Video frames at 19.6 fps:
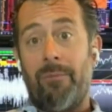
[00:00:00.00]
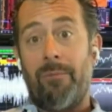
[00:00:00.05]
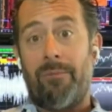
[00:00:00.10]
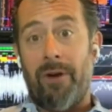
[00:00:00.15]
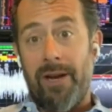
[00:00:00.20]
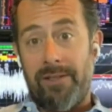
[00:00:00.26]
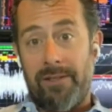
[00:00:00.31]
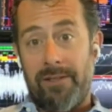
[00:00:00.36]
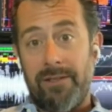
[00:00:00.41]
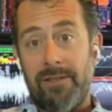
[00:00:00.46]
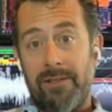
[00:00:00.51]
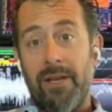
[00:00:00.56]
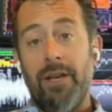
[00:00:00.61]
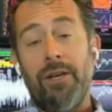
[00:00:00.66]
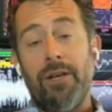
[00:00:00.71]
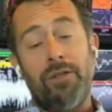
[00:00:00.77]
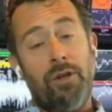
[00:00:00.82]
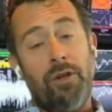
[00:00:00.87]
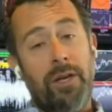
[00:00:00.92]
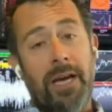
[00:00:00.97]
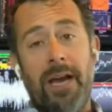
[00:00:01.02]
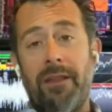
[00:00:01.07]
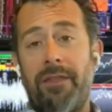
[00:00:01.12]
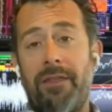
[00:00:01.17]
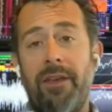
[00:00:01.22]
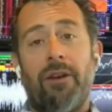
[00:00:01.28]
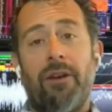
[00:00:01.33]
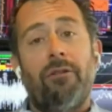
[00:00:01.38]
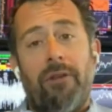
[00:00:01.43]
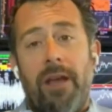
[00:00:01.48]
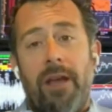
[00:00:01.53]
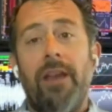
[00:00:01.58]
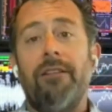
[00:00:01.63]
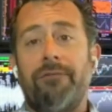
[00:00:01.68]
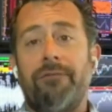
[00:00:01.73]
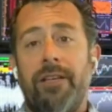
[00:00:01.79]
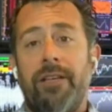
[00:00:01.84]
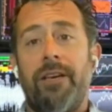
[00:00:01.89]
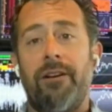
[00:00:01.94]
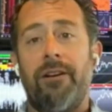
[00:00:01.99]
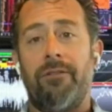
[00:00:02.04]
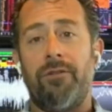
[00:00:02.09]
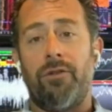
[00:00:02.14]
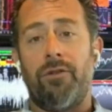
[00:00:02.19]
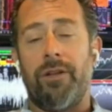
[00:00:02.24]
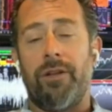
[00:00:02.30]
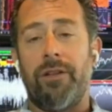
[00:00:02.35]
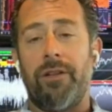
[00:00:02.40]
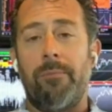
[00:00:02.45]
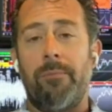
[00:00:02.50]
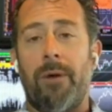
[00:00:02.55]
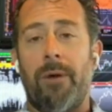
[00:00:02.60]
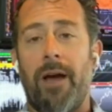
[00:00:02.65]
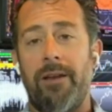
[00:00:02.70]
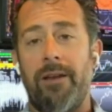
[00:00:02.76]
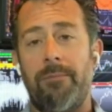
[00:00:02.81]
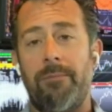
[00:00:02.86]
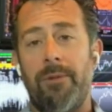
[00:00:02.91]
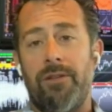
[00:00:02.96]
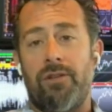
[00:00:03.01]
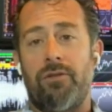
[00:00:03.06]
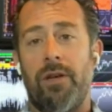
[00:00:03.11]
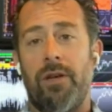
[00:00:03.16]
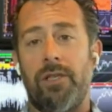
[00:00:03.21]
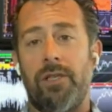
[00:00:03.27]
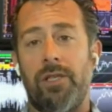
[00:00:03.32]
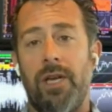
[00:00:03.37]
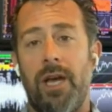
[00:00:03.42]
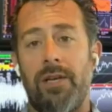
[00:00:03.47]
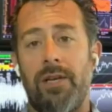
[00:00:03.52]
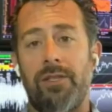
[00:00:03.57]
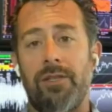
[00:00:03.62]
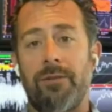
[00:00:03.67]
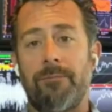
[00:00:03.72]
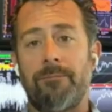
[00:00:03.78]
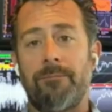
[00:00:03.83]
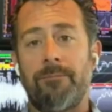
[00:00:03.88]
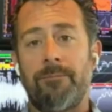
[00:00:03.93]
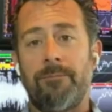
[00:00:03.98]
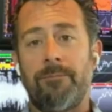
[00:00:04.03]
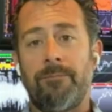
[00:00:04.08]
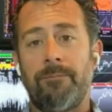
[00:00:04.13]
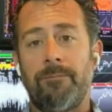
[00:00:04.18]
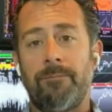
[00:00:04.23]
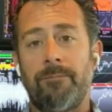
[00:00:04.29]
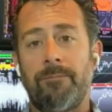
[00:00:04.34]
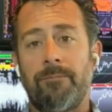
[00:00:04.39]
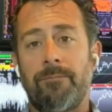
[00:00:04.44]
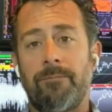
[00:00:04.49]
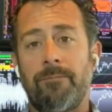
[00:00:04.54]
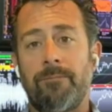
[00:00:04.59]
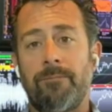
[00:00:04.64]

higher prices. So you got to think creatively here during the Biden administration, Ash. Yeah,